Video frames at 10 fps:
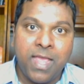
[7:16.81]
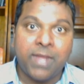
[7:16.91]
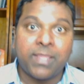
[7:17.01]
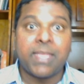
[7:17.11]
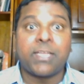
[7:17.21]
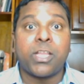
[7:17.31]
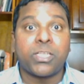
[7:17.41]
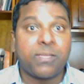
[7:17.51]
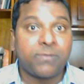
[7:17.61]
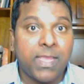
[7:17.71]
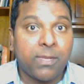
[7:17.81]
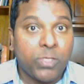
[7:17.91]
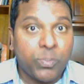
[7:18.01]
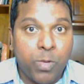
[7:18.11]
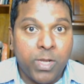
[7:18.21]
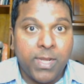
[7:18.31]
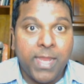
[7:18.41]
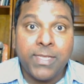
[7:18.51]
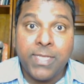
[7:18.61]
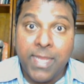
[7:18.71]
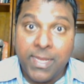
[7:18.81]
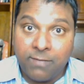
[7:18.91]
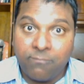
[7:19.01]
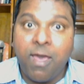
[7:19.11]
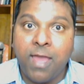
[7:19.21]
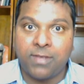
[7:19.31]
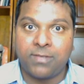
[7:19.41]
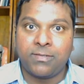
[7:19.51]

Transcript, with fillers: And the introduction of cyclosporin in 1981,